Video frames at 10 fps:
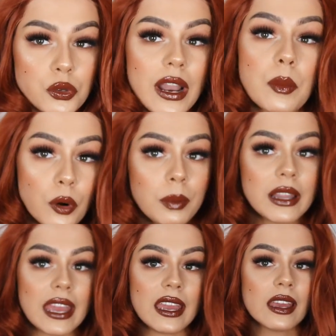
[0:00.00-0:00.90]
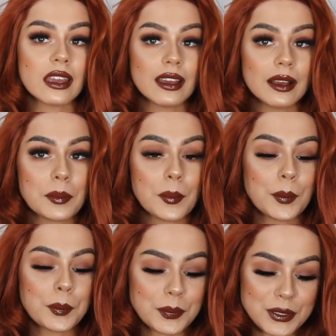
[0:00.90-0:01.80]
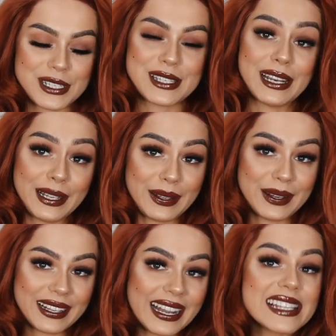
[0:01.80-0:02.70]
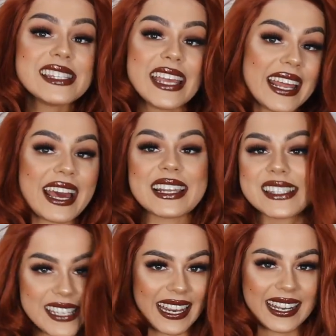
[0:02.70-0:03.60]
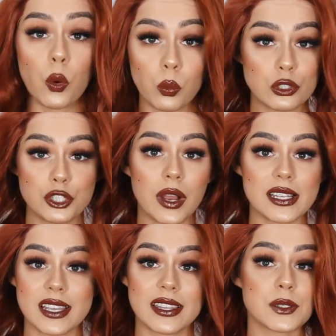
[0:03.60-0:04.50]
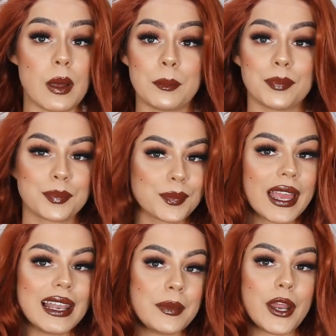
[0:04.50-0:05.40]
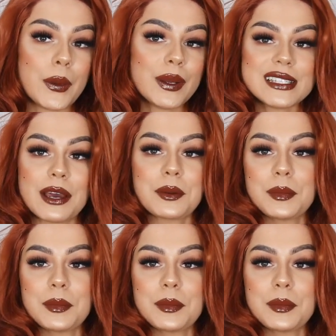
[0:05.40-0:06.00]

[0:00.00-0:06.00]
sort out properly, she's gonna look a 10 out of 10. What do you guys think of this one? Let me know down